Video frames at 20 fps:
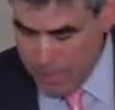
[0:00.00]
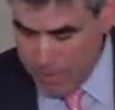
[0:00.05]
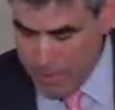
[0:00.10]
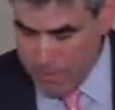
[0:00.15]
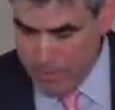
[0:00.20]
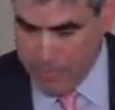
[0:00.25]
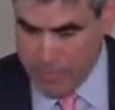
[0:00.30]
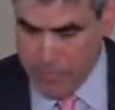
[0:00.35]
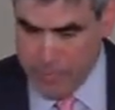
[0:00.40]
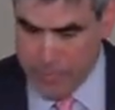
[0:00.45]

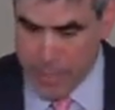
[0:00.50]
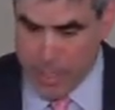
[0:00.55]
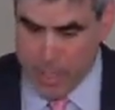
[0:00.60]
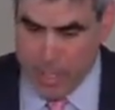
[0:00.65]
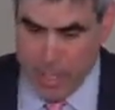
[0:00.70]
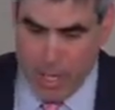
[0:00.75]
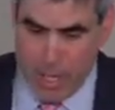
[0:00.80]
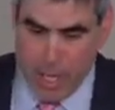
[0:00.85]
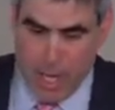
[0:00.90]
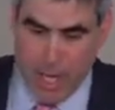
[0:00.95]

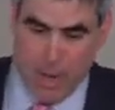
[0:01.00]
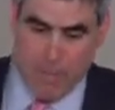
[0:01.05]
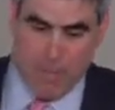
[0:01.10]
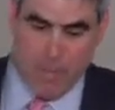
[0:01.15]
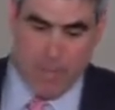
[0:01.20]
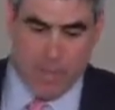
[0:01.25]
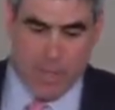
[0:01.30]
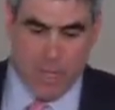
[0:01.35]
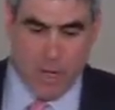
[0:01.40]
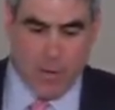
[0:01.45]

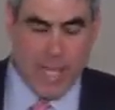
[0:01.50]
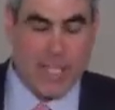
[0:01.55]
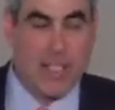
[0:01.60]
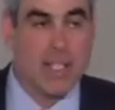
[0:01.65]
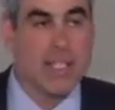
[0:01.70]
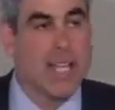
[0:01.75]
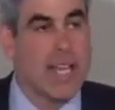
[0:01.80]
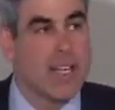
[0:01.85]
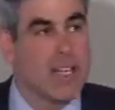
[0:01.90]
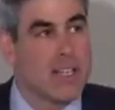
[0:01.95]
So that's
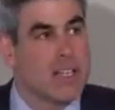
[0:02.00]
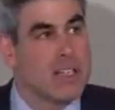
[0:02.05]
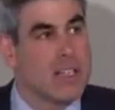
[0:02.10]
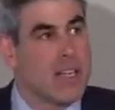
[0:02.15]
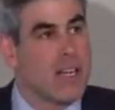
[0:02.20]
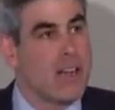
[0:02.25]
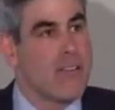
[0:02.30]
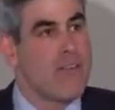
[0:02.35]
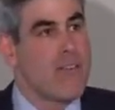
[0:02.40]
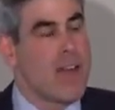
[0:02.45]
the second
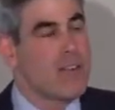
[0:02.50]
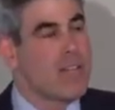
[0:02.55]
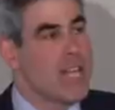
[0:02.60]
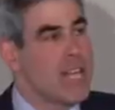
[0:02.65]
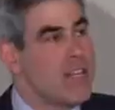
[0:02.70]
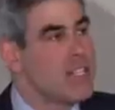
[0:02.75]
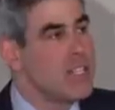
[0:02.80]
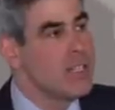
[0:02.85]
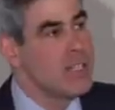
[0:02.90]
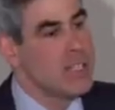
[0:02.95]

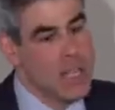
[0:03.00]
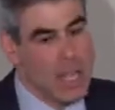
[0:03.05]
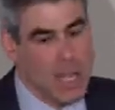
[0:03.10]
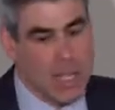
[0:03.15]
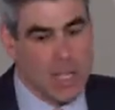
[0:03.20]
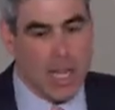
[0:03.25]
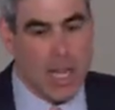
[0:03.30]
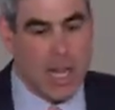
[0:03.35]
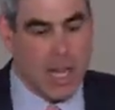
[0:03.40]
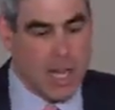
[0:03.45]
foundation.
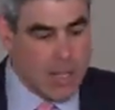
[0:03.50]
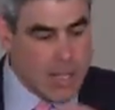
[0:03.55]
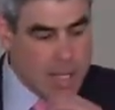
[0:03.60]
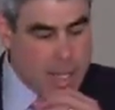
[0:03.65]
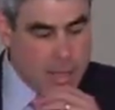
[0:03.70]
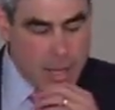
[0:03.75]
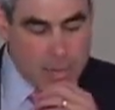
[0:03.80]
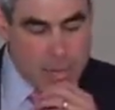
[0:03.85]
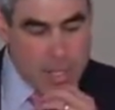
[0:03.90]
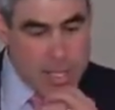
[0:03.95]

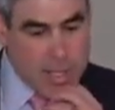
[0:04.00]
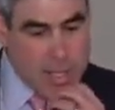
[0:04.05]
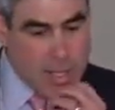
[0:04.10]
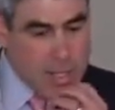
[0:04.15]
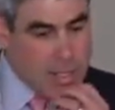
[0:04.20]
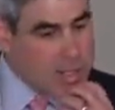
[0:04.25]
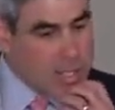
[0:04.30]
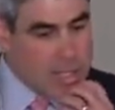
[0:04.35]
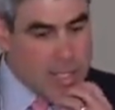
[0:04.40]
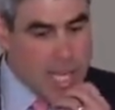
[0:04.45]

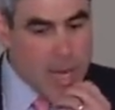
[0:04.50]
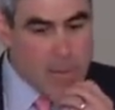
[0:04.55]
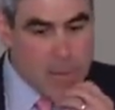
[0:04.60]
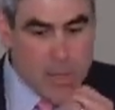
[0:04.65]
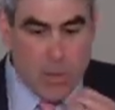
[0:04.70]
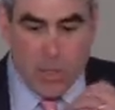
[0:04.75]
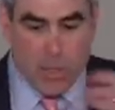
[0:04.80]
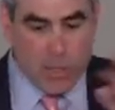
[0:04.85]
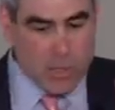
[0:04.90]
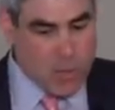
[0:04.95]
It's the same
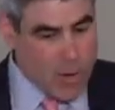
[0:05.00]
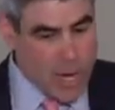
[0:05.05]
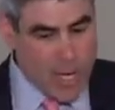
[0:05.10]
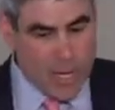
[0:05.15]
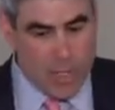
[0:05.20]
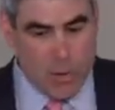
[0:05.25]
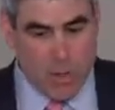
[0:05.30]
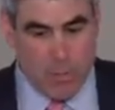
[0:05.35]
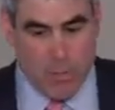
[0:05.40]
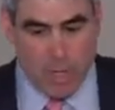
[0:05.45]
sort of story. I
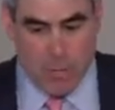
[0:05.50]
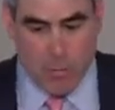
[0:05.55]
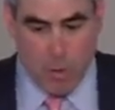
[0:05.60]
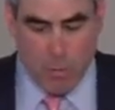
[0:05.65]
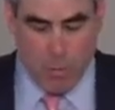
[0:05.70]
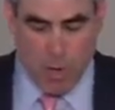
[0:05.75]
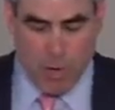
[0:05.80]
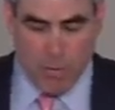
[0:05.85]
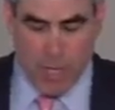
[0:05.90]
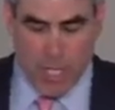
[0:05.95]
can do it much
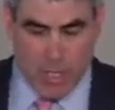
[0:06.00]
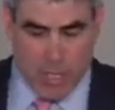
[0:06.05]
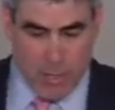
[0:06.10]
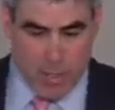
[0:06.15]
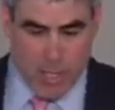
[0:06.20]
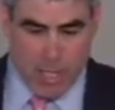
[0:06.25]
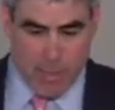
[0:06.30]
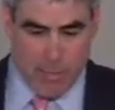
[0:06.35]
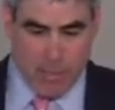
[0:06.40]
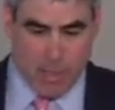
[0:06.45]
more briefly because
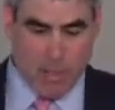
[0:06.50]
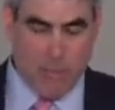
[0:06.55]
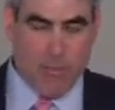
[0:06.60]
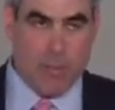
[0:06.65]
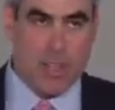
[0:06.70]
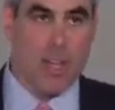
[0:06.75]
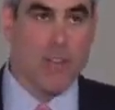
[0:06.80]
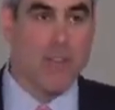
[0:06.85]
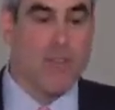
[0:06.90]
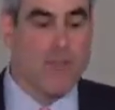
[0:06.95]
they're simpler
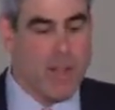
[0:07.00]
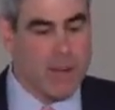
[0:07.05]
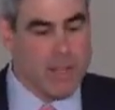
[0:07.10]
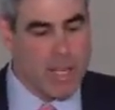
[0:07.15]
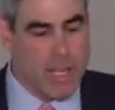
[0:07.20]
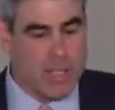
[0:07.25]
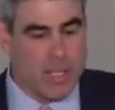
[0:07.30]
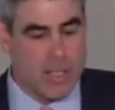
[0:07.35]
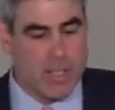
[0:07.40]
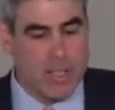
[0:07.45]
for the other
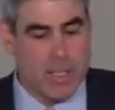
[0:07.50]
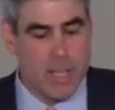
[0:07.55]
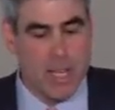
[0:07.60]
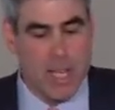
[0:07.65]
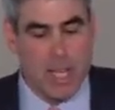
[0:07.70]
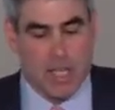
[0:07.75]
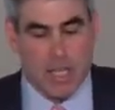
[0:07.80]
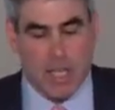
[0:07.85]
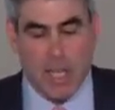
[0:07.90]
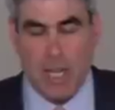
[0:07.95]
foundations.
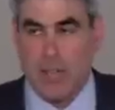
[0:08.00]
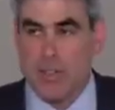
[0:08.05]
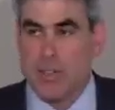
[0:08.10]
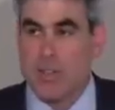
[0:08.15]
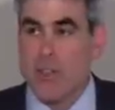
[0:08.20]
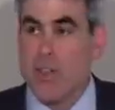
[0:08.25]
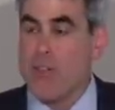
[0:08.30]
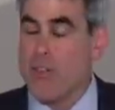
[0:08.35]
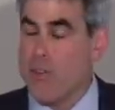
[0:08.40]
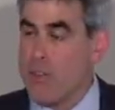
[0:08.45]

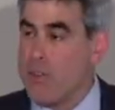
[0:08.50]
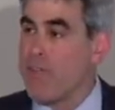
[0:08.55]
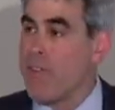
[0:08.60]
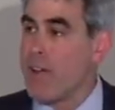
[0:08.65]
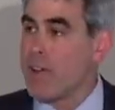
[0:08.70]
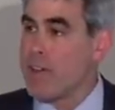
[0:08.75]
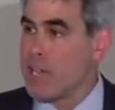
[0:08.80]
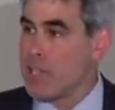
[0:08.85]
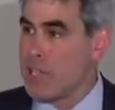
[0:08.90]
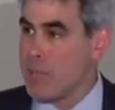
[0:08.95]
So the third
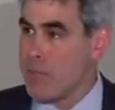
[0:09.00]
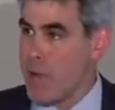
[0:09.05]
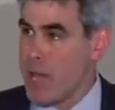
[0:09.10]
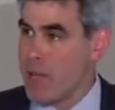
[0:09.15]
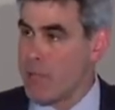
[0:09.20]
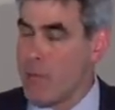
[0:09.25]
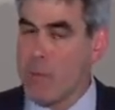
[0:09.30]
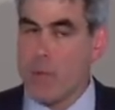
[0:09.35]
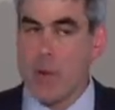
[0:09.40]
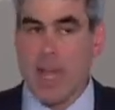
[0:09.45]
foundation of
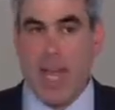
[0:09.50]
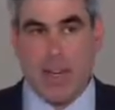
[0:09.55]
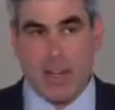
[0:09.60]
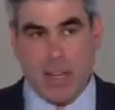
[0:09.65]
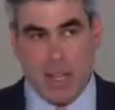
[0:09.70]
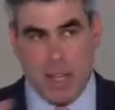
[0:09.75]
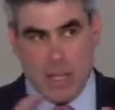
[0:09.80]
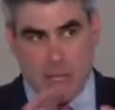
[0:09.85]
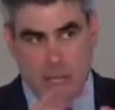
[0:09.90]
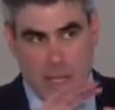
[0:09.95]
morality, remember we had